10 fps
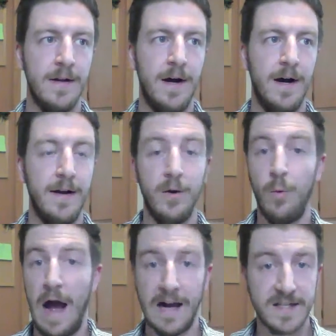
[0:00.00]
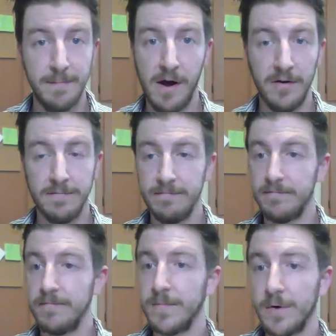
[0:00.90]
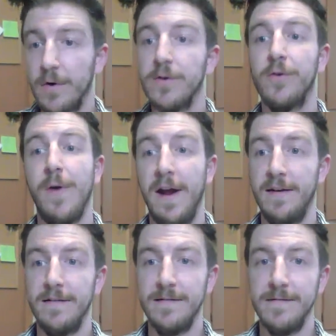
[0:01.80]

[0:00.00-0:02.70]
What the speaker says: In a wax melt, great.